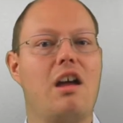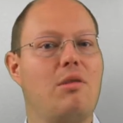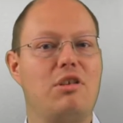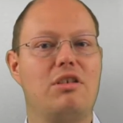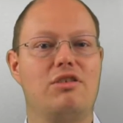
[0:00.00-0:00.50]

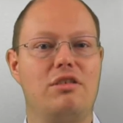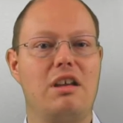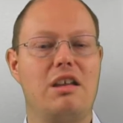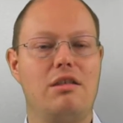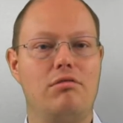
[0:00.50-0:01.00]
because you
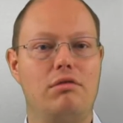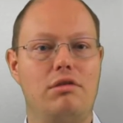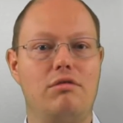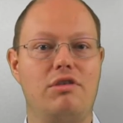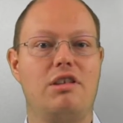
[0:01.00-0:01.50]

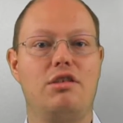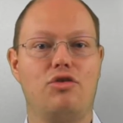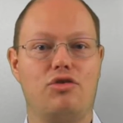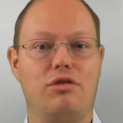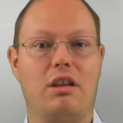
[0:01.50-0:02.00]
introduce
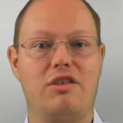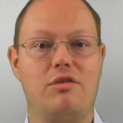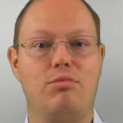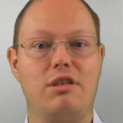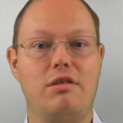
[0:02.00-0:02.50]
additional
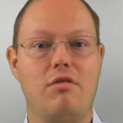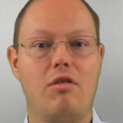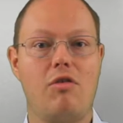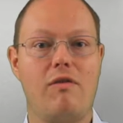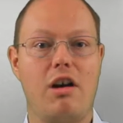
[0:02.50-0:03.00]
CPU
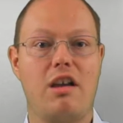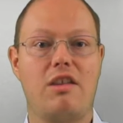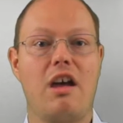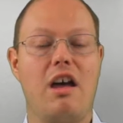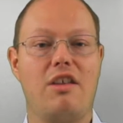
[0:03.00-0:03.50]
overhead
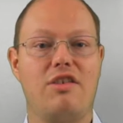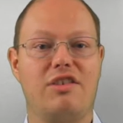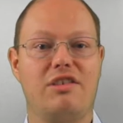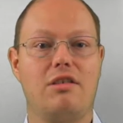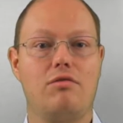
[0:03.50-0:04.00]
and the
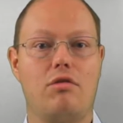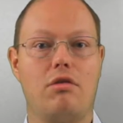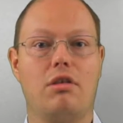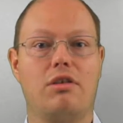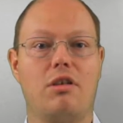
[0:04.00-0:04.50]

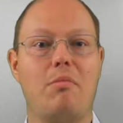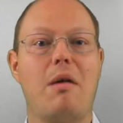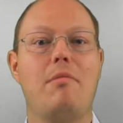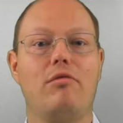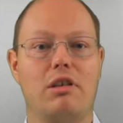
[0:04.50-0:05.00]
so-called
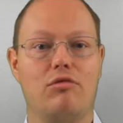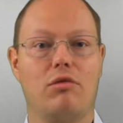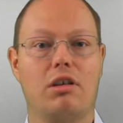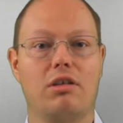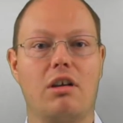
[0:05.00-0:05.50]
memory
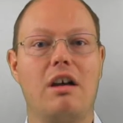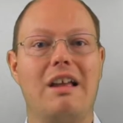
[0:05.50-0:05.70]
grant.